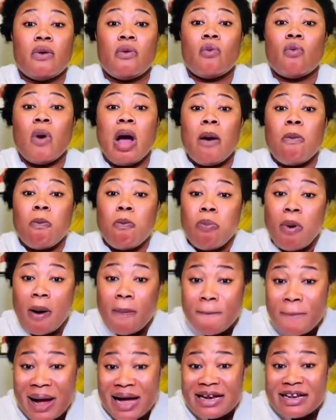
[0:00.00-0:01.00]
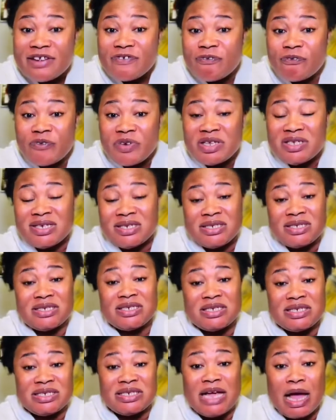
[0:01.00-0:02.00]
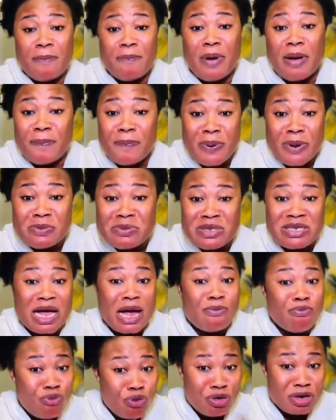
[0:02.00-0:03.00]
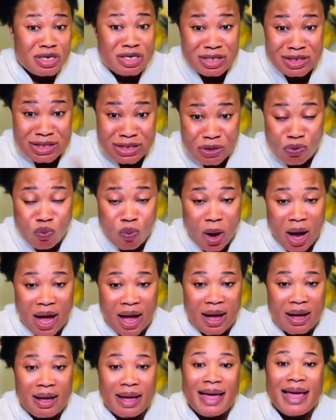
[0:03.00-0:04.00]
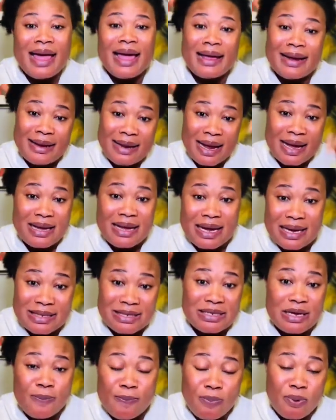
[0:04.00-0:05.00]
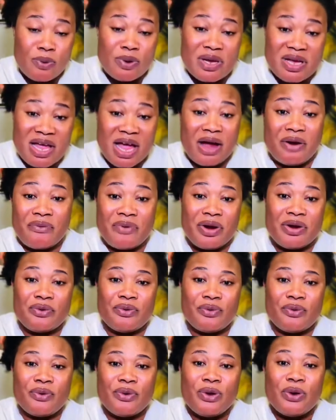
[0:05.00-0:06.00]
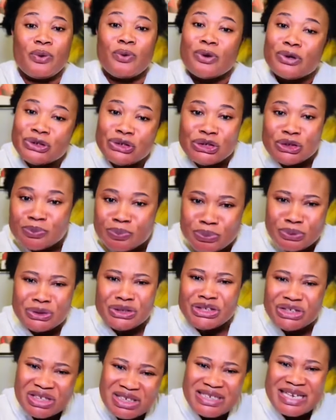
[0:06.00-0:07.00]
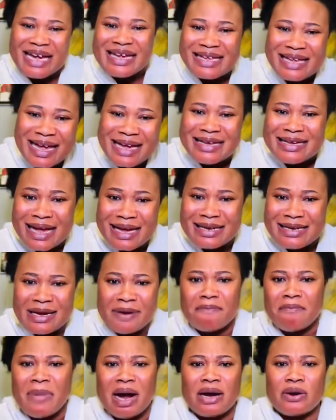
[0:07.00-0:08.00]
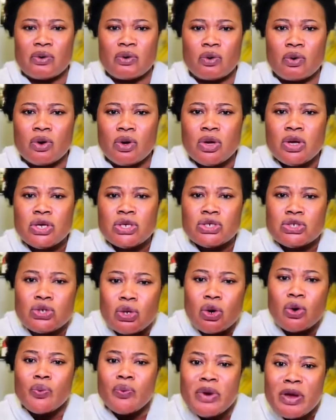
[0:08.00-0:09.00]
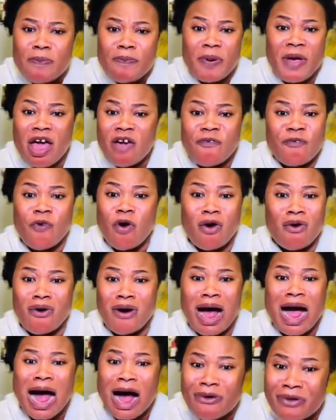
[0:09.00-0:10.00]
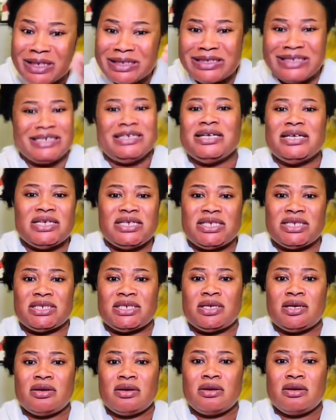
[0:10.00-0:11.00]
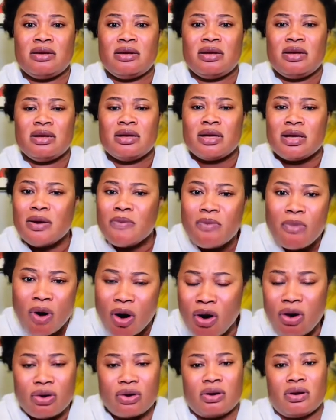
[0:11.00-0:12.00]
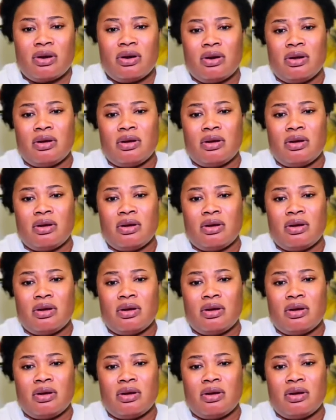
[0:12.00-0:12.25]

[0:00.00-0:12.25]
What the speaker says: Wa bo band fri titi a be pim sabro niti wa ene Yaw Sarpong yare no contribution na ye de mano. So we pay for our deeds. Come on.